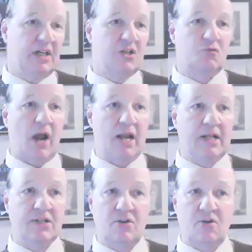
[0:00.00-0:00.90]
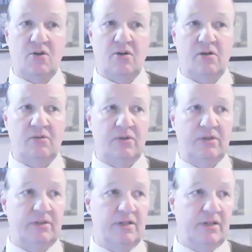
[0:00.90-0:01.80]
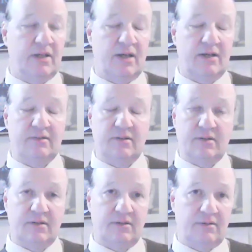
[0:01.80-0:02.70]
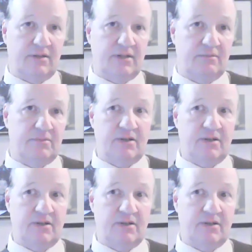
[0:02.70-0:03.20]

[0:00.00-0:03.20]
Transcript: in his writings at all would indicate that he